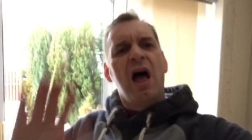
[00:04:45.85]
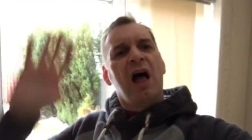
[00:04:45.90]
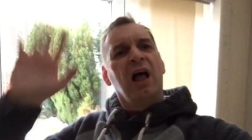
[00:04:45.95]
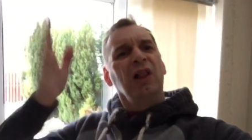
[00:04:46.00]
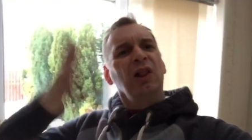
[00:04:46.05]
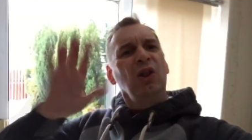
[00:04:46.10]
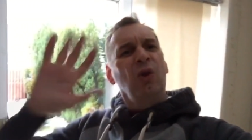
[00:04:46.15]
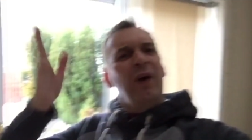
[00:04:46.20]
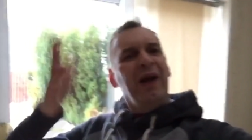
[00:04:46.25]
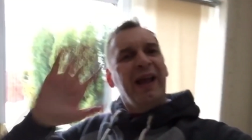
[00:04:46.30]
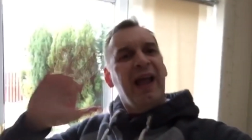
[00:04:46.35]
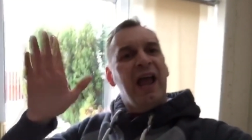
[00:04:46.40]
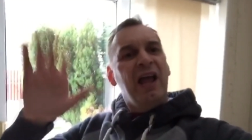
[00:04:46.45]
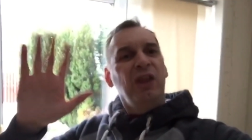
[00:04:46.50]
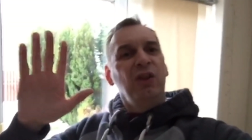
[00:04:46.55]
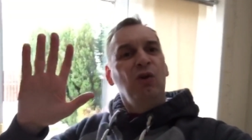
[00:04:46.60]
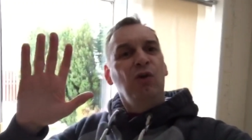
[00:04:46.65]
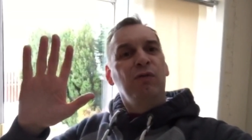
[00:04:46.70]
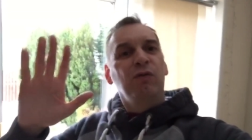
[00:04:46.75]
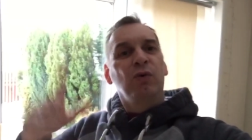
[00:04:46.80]
Hello
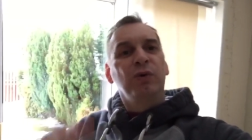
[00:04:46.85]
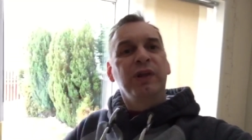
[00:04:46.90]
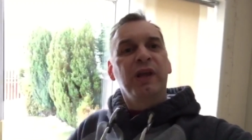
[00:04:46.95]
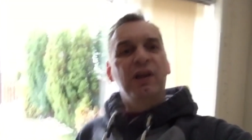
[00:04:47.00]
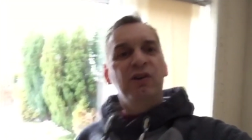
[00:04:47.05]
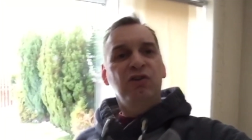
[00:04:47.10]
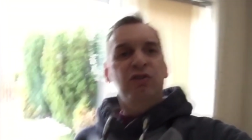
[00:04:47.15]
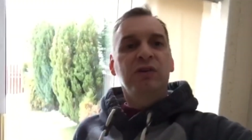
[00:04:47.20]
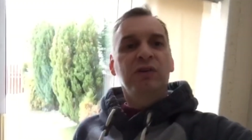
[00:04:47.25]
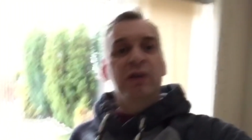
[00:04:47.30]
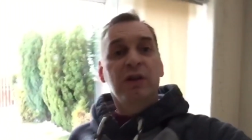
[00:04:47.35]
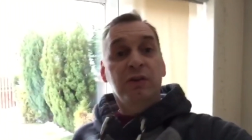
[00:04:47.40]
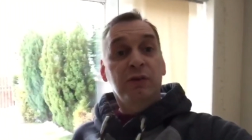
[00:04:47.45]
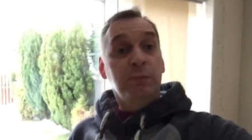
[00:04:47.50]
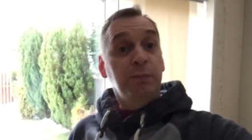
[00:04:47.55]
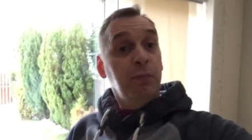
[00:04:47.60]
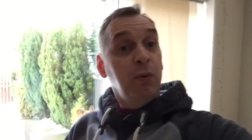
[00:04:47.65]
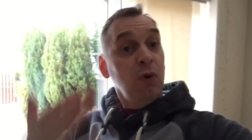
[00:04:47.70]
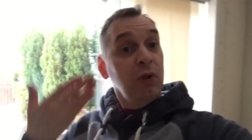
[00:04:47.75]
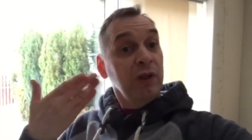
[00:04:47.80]
again, Novo Nation. It's
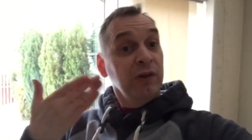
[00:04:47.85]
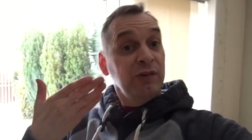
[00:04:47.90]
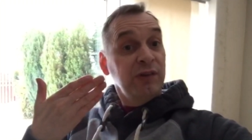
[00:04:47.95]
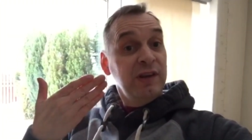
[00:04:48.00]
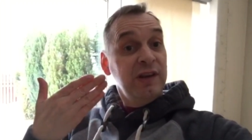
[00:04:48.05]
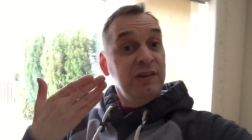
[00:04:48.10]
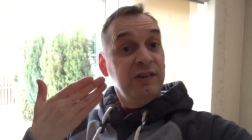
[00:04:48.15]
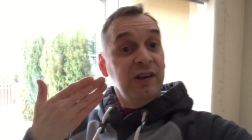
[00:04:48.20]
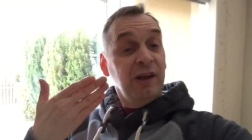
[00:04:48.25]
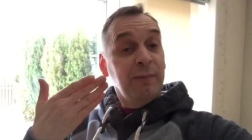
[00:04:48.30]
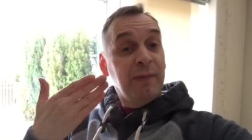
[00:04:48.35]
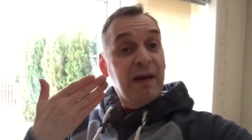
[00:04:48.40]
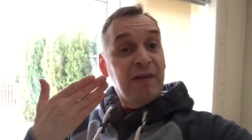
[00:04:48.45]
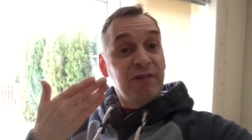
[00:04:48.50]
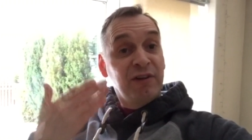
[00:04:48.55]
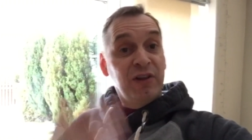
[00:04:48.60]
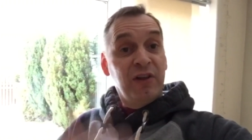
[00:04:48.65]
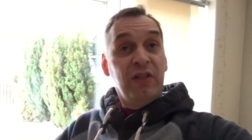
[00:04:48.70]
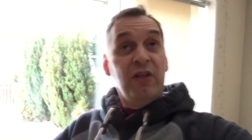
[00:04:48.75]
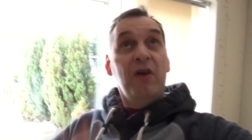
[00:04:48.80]
Paul at C's here, back
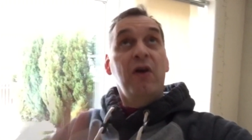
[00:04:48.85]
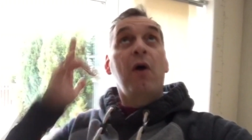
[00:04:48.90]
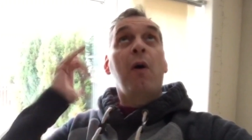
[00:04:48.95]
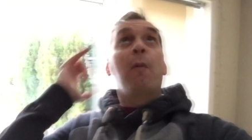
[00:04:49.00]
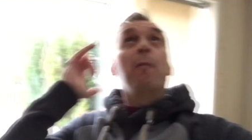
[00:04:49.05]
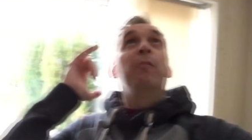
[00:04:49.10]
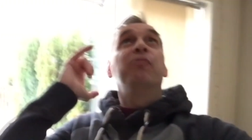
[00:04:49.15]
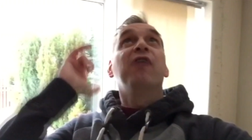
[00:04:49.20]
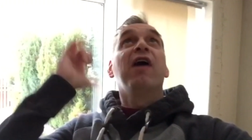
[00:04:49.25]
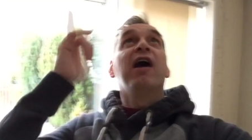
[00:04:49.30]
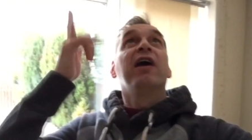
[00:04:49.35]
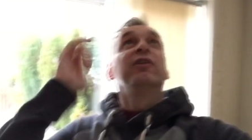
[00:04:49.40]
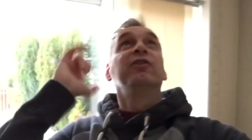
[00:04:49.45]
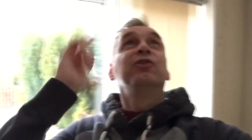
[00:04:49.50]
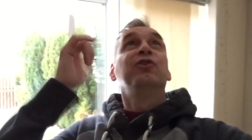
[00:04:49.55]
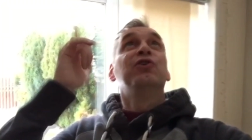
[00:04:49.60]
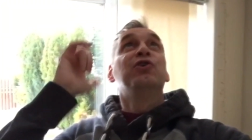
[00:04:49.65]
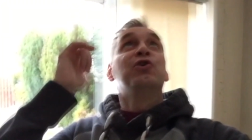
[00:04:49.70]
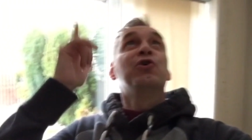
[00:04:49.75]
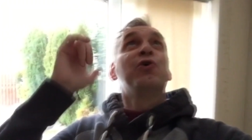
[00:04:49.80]
for another brand
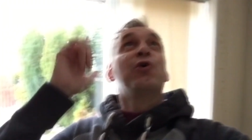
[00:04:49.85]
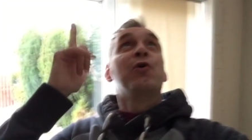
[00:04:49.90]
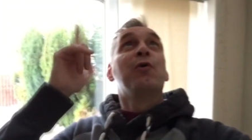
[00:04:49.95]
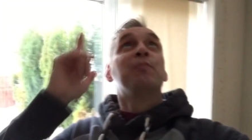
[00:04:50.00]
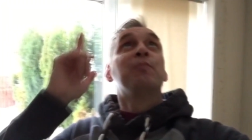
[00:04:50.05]
new